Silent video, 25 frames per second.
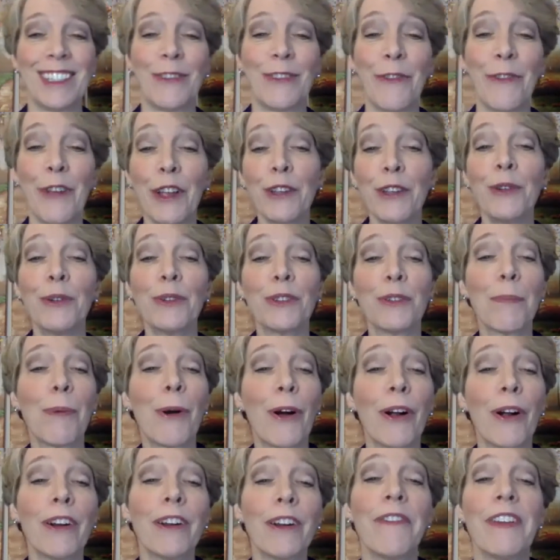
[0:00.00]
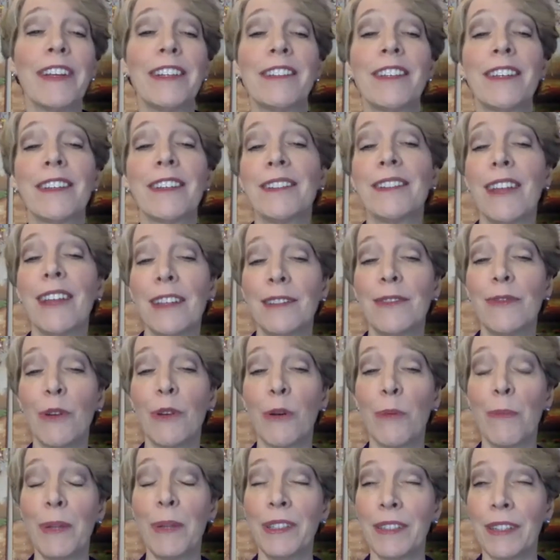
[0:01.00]
Failure is part of a successful
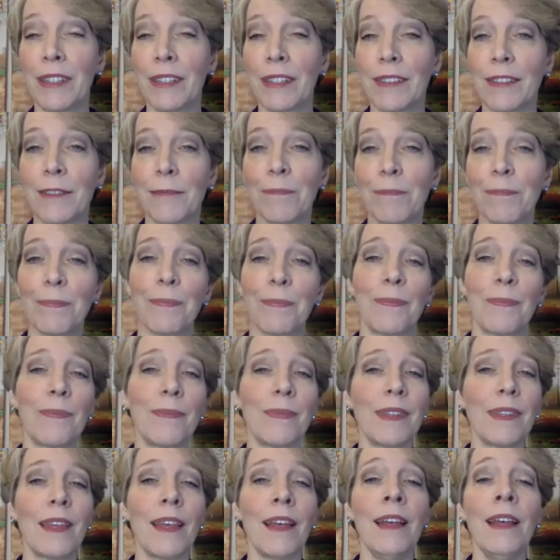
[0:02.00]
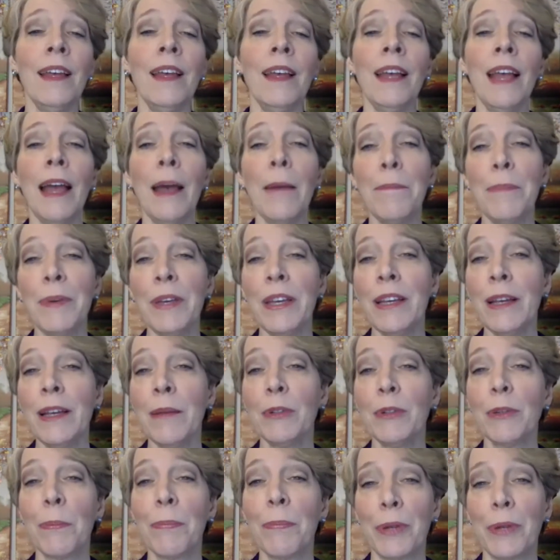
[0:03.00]
business. And being able to
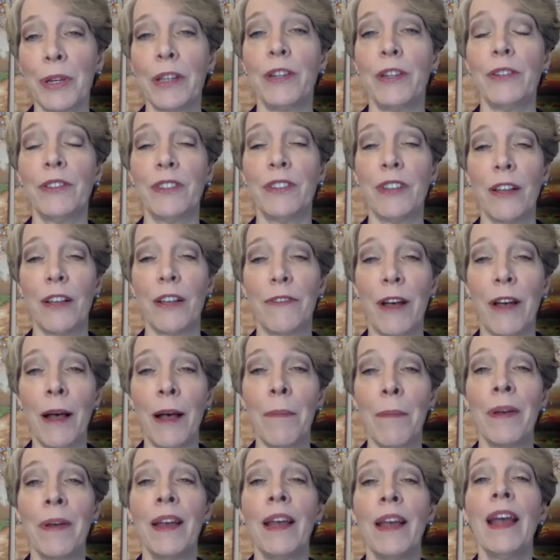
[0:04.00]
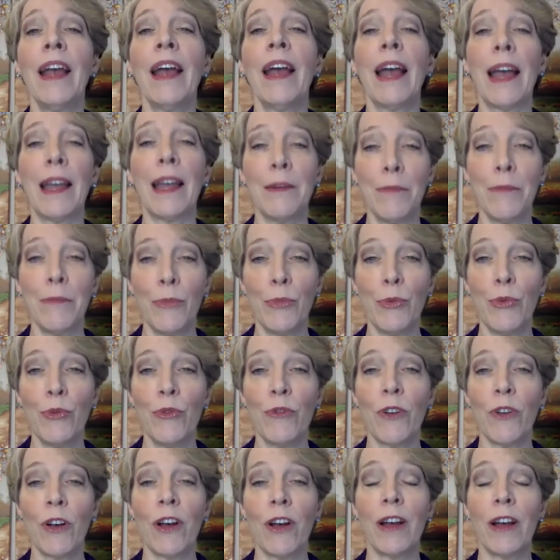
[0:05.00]
pick yourself up and move
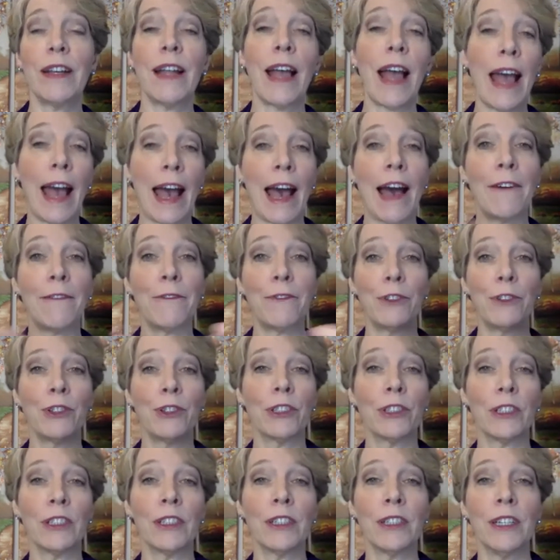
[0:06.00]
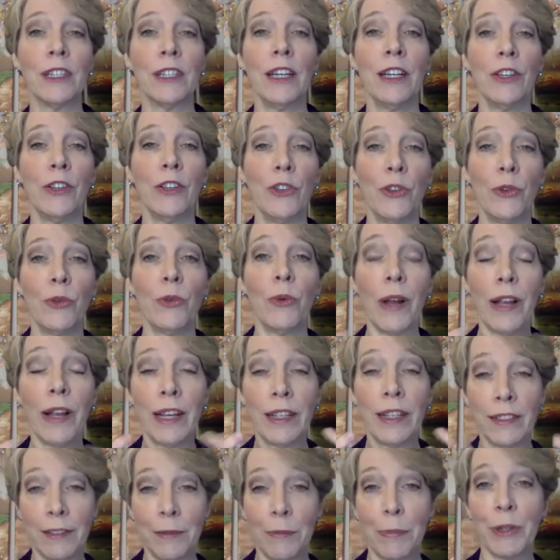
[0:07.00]
on after you
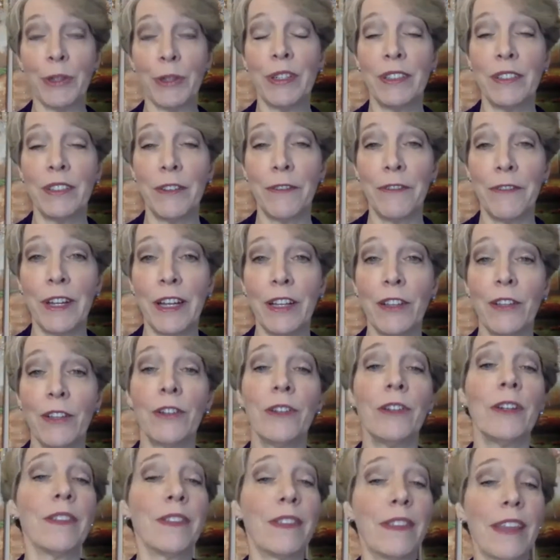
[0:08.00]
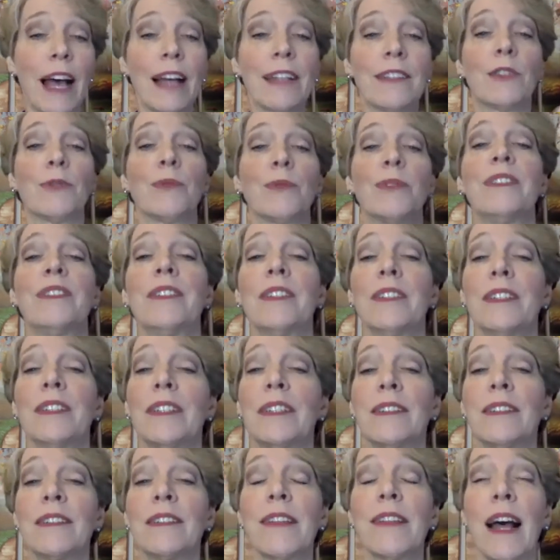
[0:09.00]
experience a failure, that's
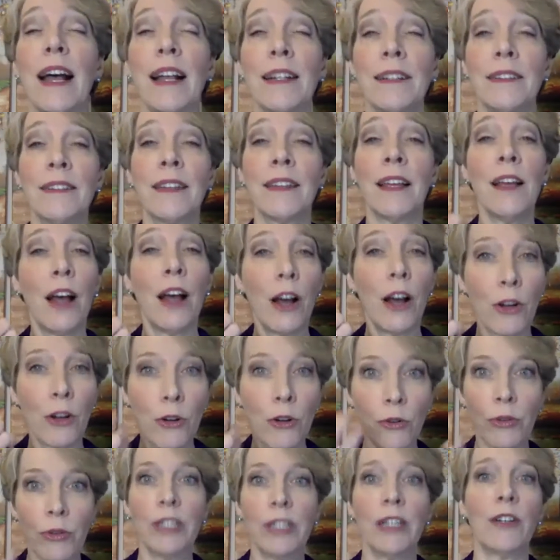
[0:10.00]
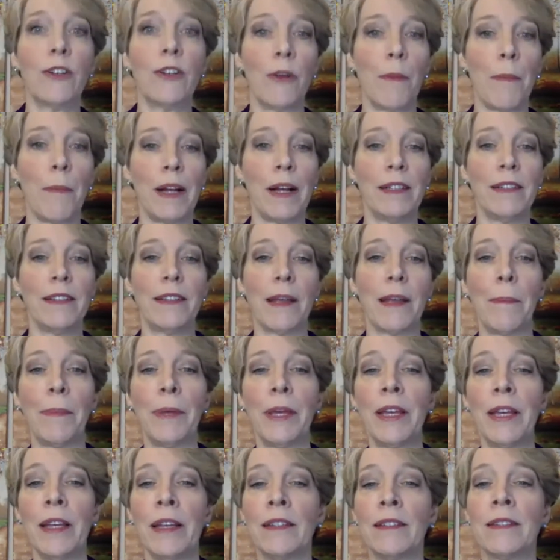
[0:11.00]
resilience. That's a critical mindset
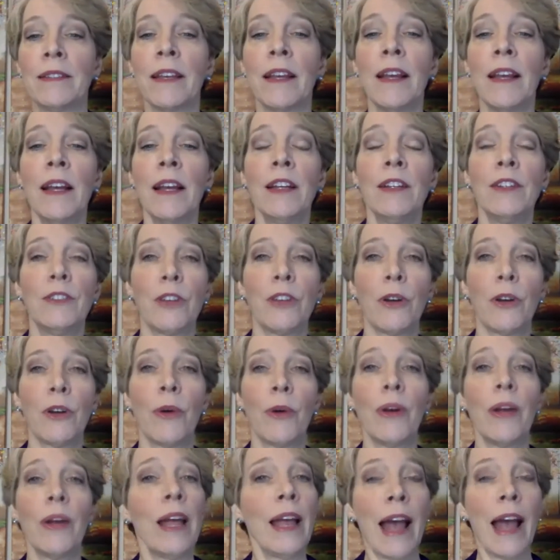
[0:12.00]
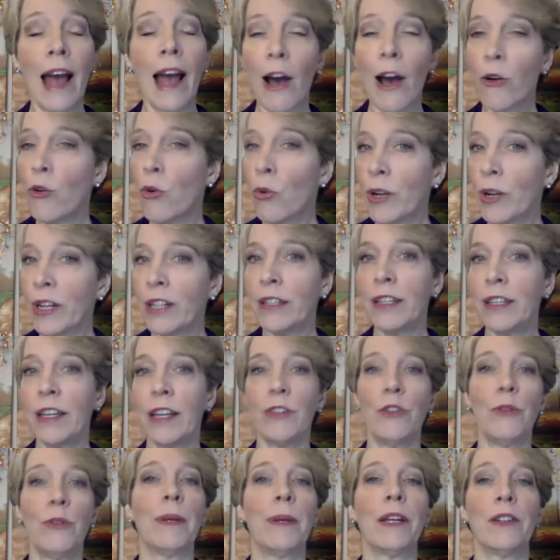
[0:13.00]
piece. So how quickly can you
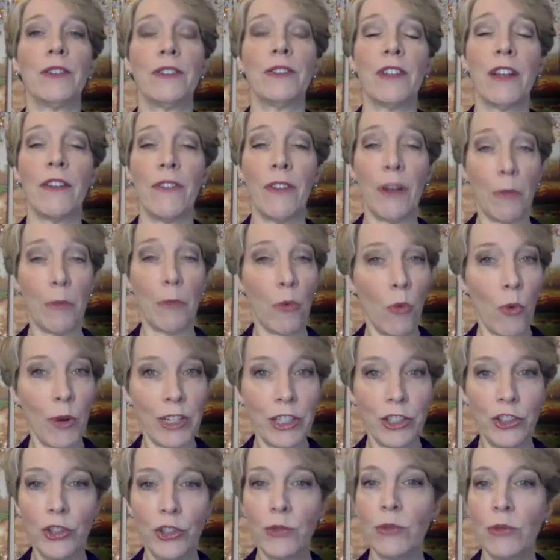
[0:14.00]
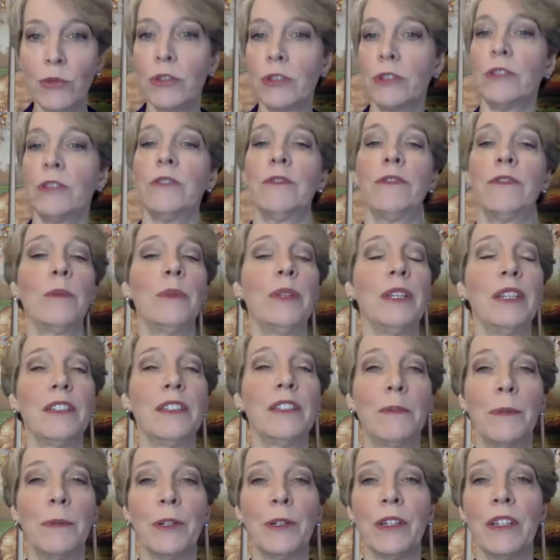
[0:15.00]
pick yourself up? What did you learn from the
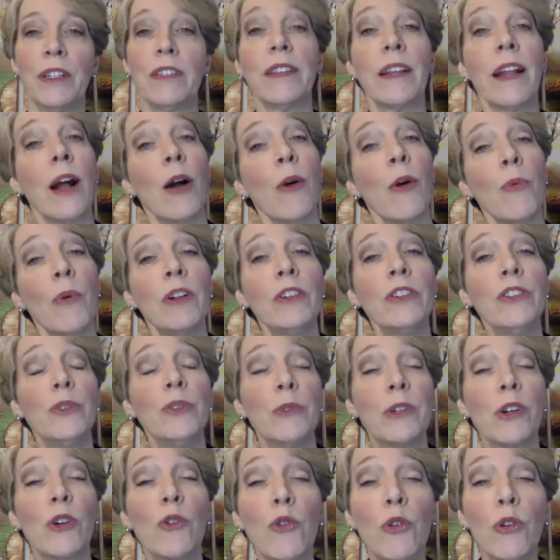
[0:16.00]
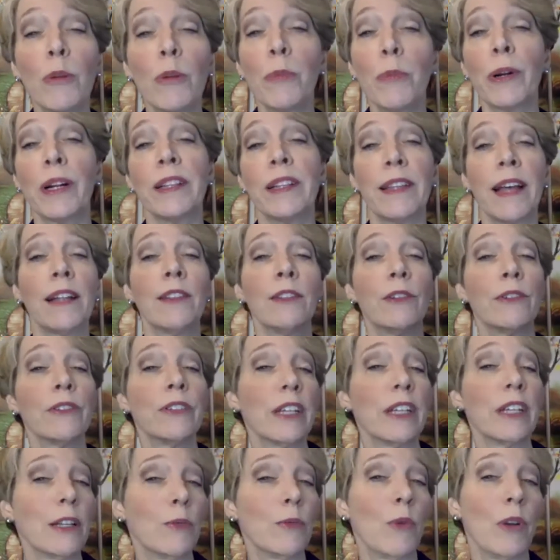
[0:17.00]
experience? And how well do you incorporate that learning
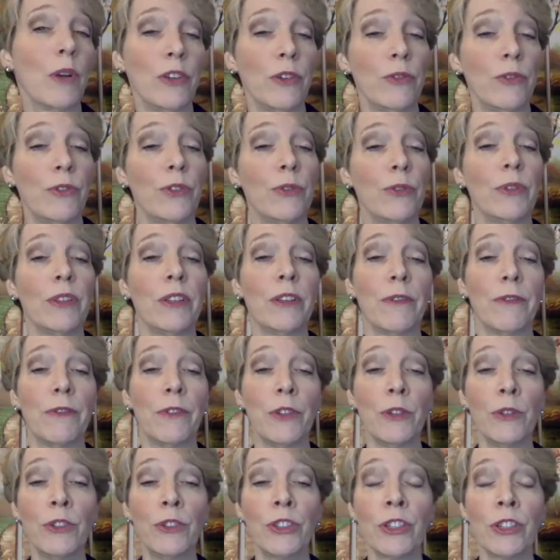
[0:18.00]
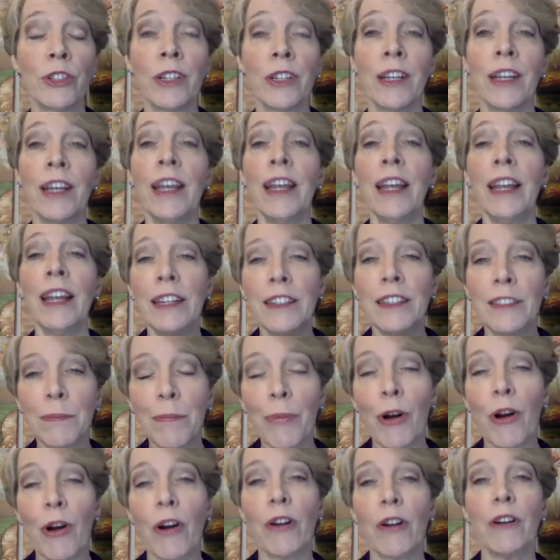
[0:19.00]
in what you do in the future is
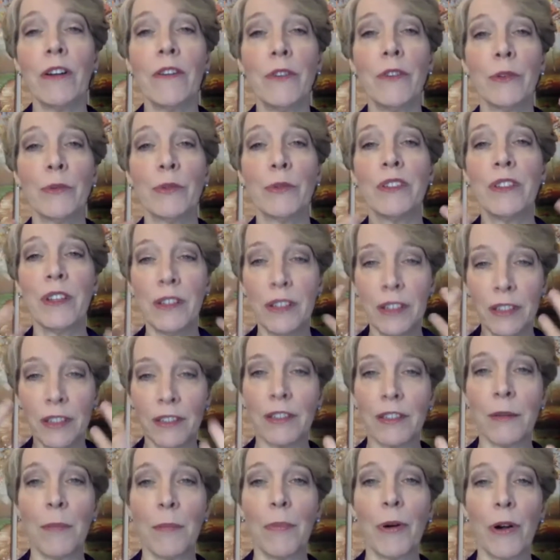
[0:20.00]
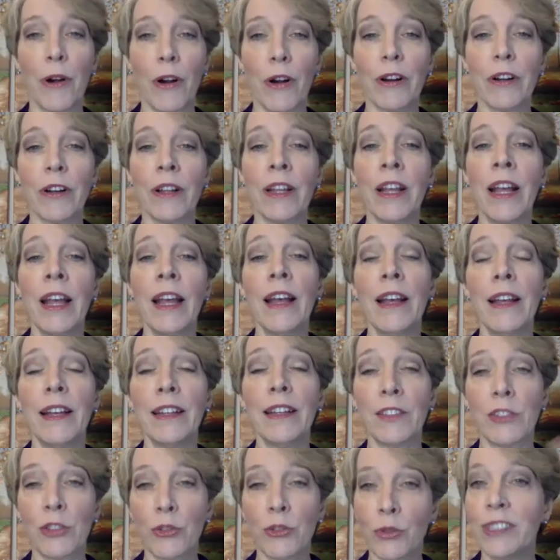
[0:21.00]
part of your resilience and it's a
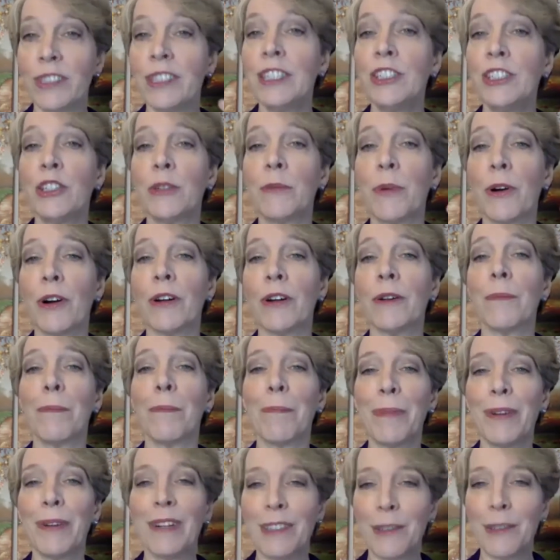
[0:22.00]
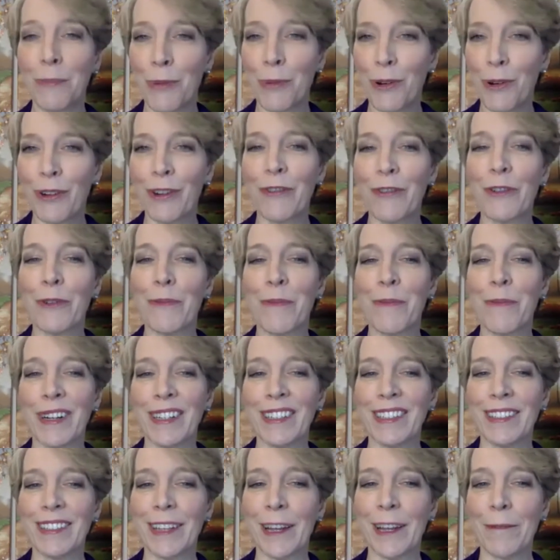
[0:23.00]
strategic part, but it's part of your
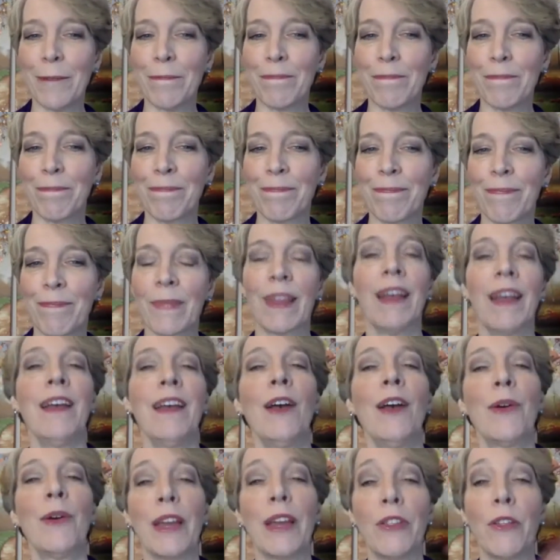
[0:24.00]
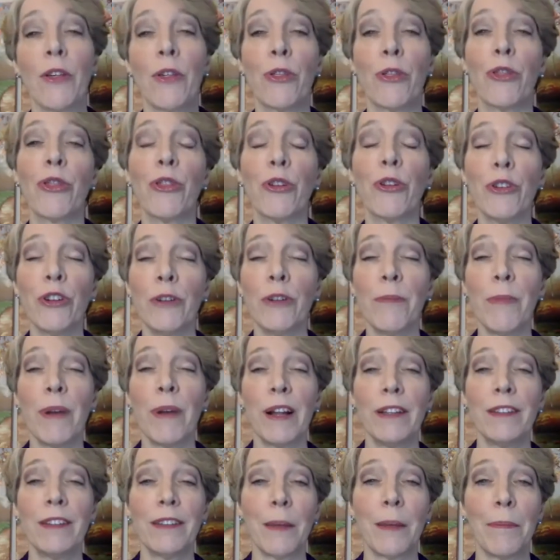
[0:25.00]
mindset. Okay, the third
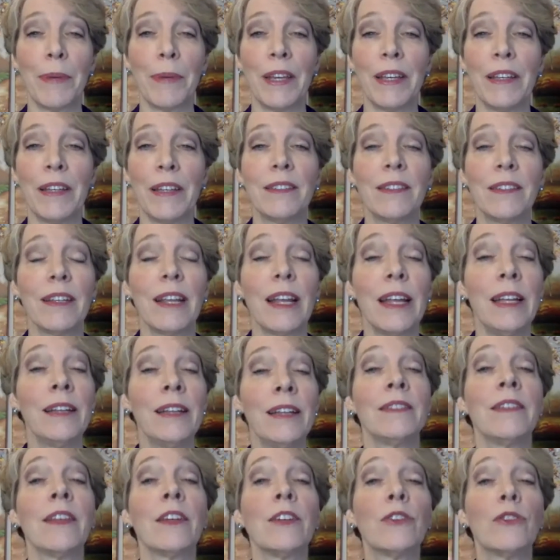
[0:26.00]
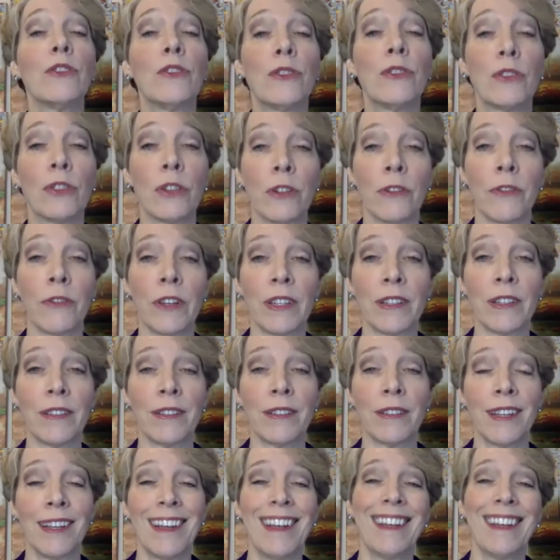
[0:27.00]
mindset piece is service.